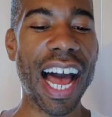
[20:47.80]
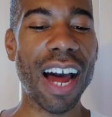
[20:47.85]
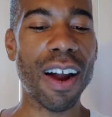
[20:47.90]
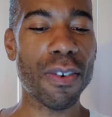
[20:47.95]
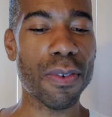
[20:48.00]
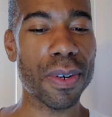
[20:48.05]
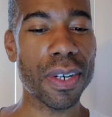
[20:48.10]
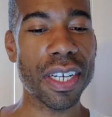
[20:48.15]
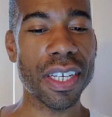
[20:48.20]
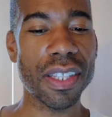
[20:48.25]

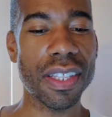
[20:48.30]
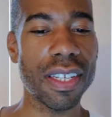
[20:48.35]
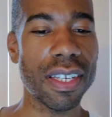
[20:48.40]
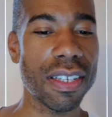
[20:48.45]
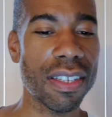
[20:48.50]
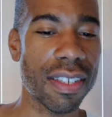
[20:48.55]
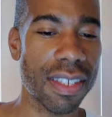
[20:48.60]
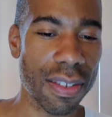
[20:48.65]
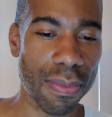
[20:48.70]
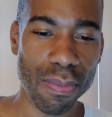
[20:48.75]
I'll read
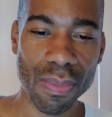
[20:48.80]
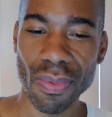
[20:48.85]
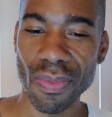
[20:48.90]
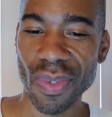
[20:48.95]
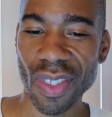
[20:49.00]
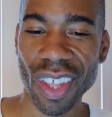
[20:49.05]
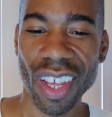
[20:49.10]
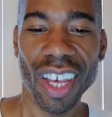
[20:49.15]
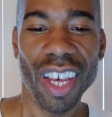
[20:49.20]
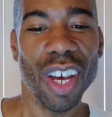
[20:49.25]
this.
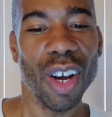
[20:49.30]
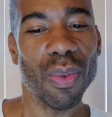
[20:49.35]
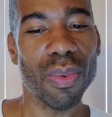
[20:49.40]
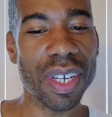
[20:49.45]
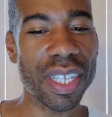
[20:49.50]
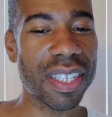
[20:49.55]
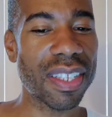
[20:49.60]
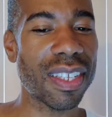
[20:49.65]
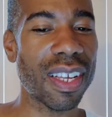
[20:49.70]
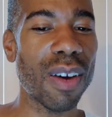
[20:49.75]

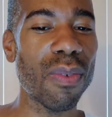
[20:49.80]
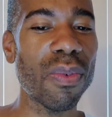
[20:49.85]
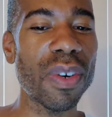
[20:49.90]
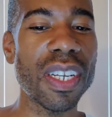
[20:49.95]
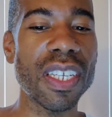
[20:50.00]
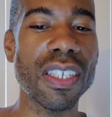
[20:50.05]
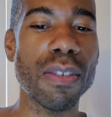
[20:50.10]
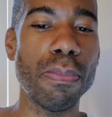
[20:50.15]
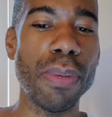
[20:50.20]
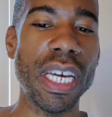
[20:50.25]
When
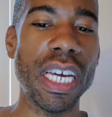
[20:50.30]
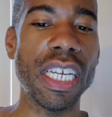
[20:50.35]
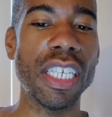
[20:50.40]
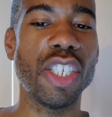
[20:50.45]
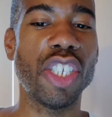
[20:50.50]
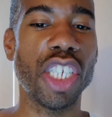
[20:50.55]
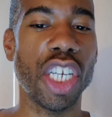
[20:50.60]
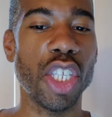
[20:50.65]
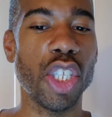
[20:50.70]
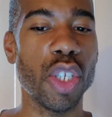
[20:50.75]
someone is
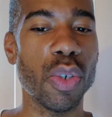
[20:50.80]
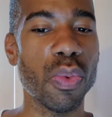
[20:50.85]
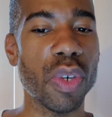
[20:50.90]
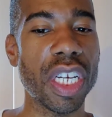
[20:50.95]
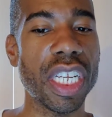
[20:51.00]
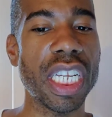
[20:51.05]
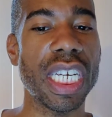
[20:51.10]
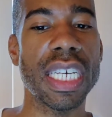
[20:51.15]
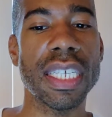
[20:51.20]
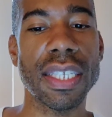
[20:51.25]
being
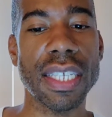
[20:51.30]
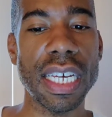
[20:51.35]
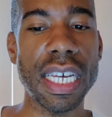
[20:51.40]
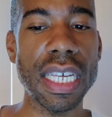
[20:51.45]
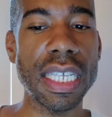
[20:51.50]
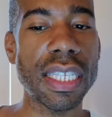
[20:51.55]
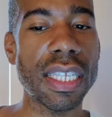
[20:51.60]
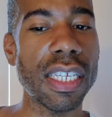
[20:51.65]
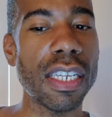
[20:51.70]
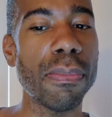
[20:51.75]
genuine, it's
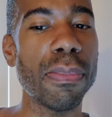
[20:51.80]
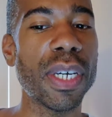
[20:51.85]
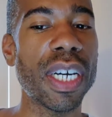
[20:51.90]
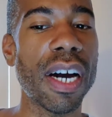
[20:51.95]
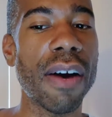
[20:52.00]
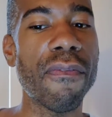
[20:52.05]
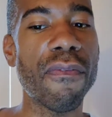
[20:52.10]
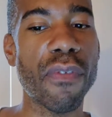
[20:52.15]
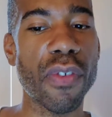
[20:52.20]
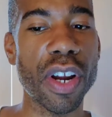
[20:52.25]
easy to
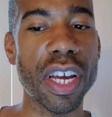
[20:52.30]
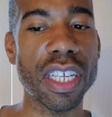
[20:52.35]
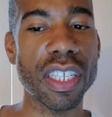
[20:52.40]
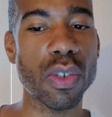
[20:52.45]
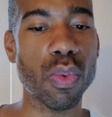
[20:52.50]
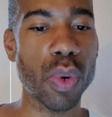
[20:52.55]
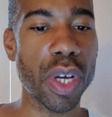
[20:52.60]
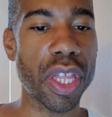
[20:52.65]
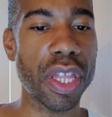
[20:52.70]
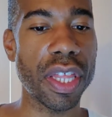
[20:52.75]
become
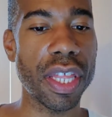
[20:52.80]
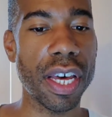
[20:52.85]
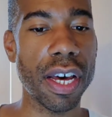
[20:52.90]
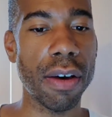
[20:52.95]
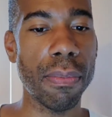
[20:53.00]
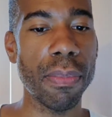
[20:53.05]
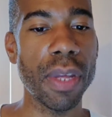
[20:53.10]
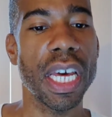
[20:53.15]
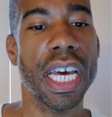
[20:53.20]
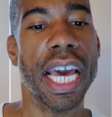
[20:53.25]
friends with
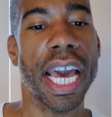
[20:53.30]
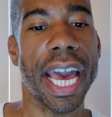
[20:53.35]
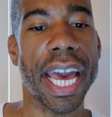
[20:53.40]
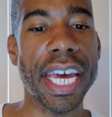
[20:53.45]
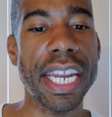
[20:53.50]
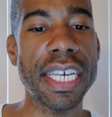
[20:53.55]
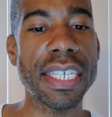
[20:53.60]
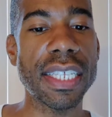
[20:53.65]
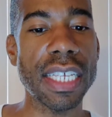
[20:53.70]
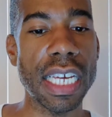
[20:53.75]
them,
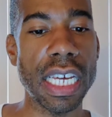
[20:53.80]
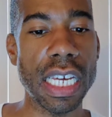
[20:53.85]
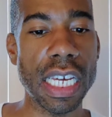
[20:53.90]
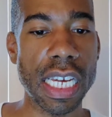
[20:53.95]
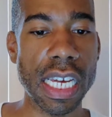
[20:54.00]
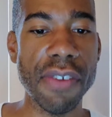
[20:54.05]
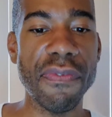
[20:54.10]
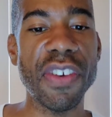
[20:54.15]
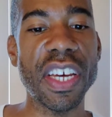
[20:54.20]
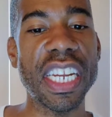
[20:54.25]
and it's
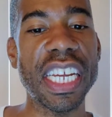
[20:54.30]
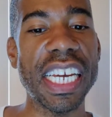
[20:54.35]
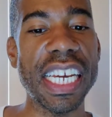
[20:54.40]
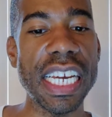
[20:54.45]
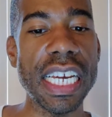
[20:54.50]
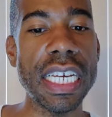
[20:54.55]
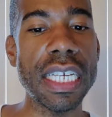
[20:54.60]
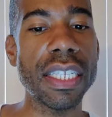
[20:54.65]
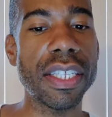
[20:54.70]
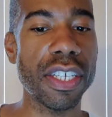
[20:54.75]
even
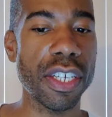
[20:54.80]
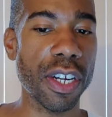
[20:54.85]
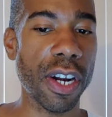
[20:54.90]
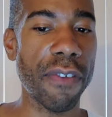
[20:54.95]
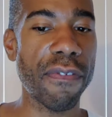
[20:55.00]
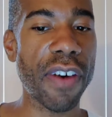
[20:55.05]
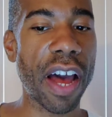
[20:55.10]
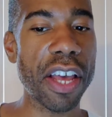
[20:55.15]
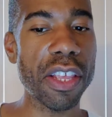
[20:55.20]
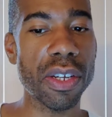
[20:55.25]

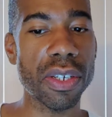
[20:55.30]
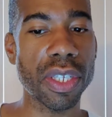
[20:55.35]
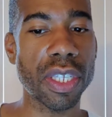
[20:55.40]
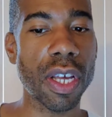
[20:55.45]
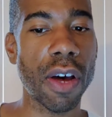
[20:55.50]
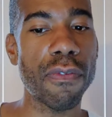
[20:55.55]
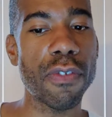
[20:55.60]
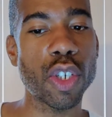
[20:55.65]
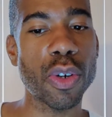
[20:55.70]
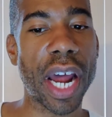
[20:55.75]
easier to find
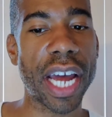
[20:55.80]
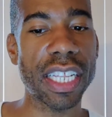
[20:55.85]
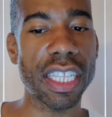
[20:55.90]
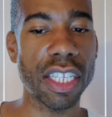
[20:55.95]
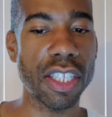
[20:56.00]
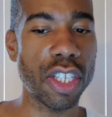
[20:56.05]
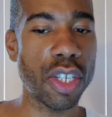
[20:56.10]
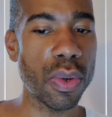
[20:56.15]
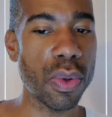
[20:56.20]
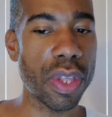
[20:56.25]
yourself
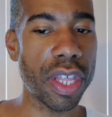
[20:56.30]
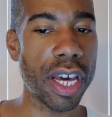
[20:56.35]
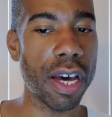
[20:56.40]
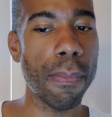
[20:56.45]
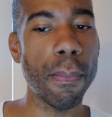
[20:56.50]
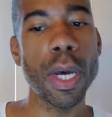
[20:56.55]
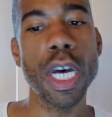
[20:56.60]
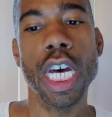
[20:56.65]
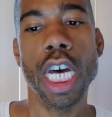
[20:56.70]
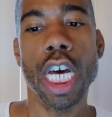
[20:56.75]
attracted to
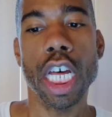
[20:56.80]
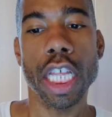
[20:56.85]
them.